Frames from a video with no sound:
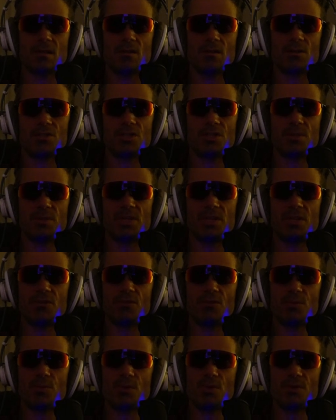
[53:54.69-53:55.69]
GPT
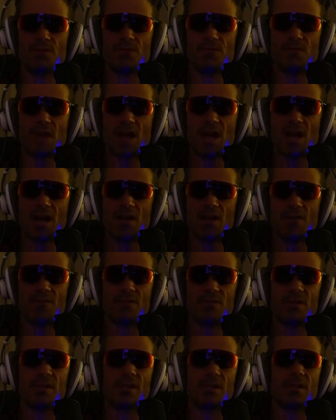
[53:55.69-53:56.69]
3.5,
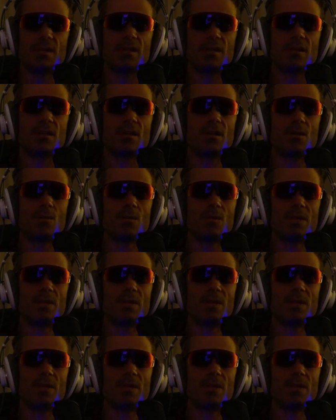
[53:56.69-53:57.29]
when